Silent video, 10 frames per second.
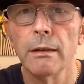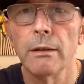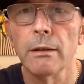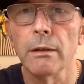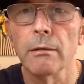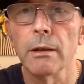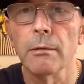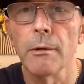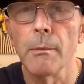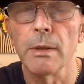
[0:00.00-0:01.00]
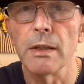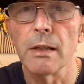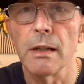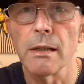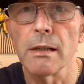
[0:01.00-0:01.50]
So uh, we won't be
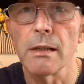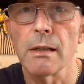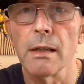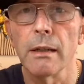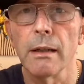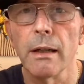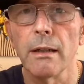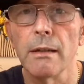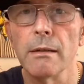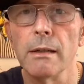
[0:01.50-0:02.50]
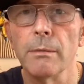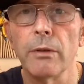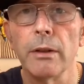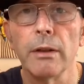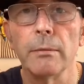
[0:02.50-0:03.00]
seeing Stinger anytime
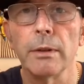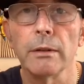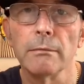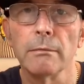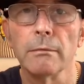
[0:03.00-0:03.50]
soon, but,